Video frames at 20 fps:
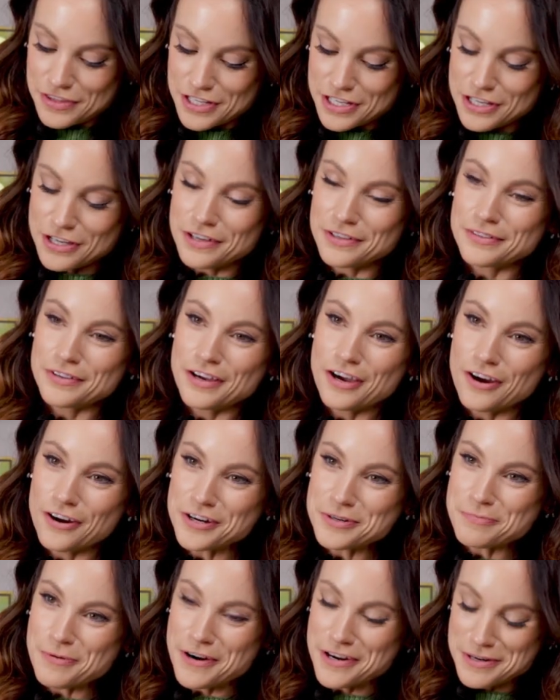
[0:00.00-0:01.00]
The
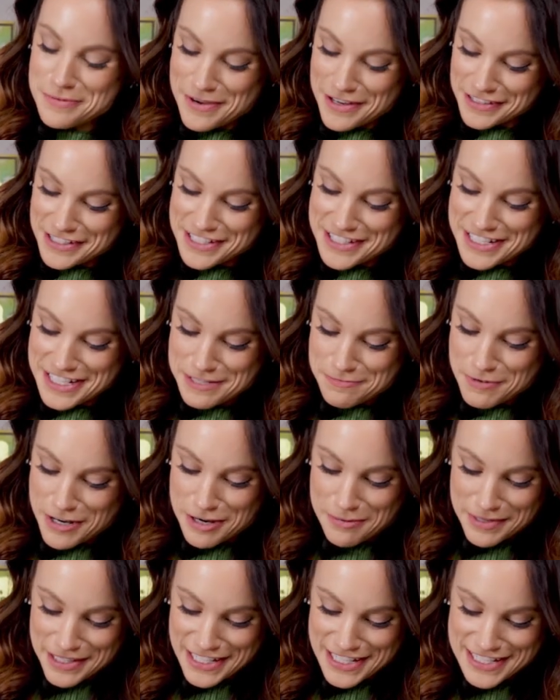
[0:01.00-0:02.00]
hard part about this
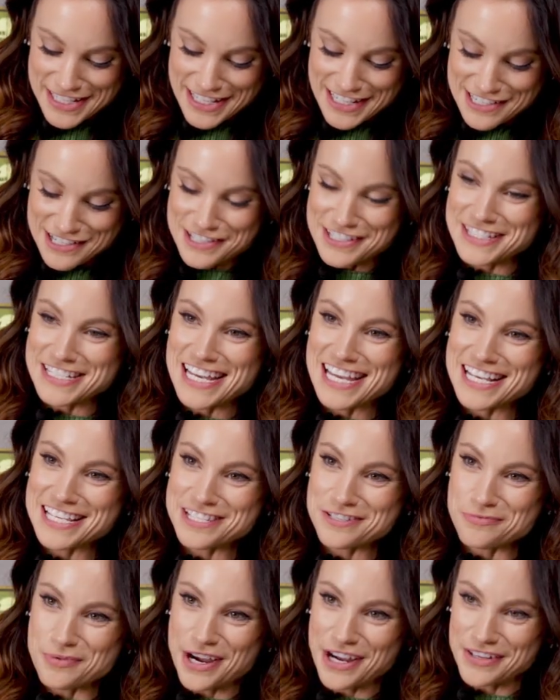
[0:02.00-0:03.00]
experiment is that it just
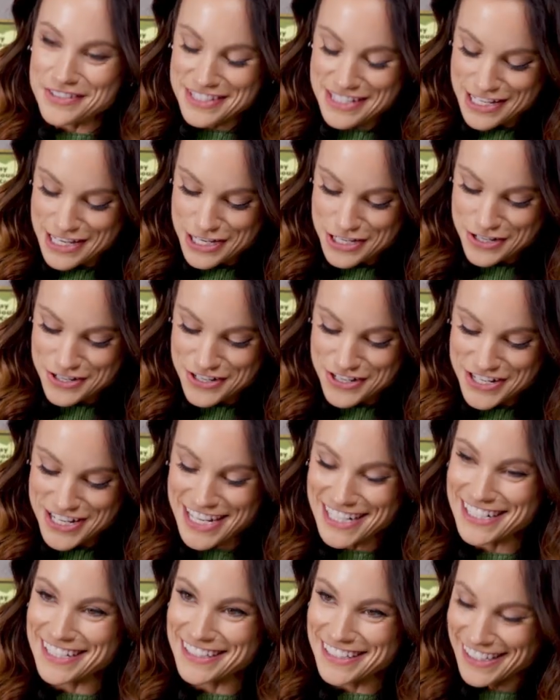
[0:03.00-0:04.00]
takes a while to get your
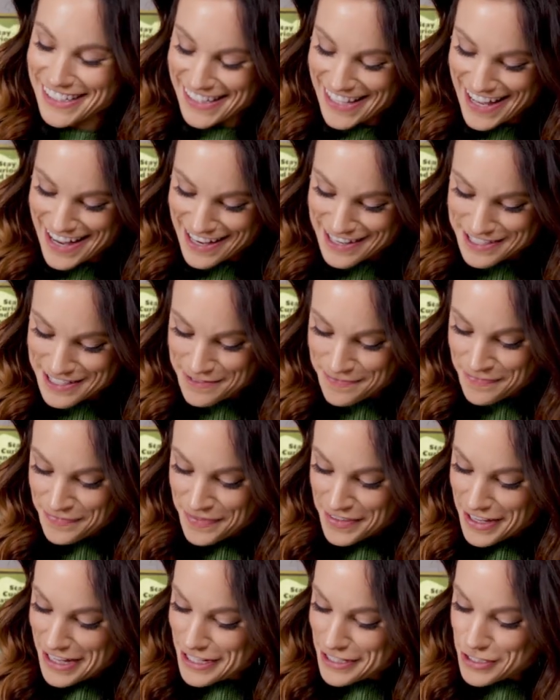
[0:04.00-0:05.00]
chain in the
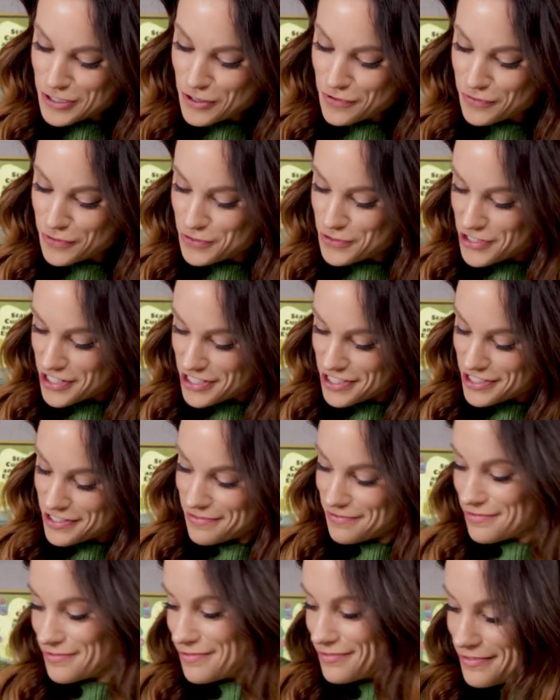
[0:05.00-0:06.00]
glass. And so if you
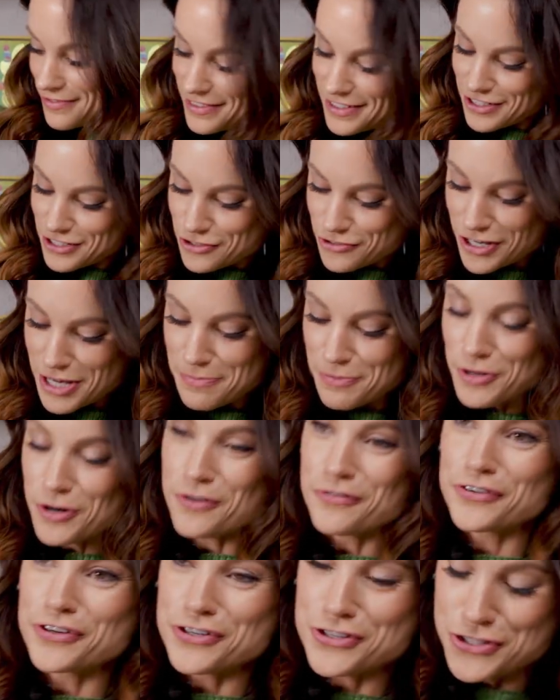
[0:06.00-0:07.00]
just drape it
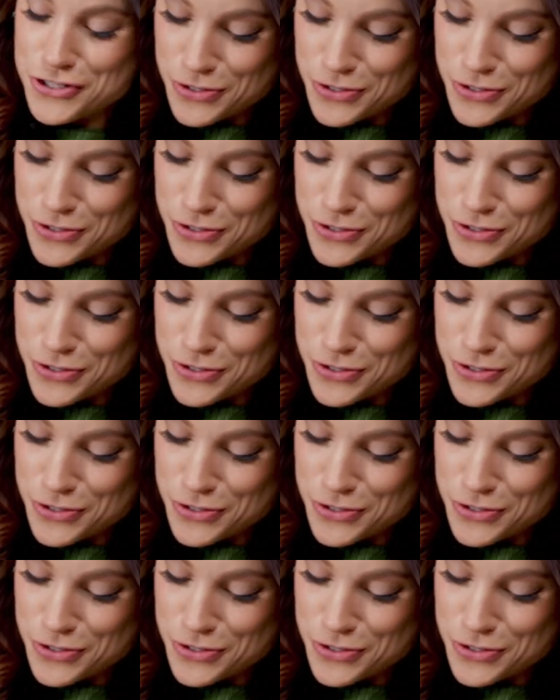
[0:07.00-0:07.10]
over your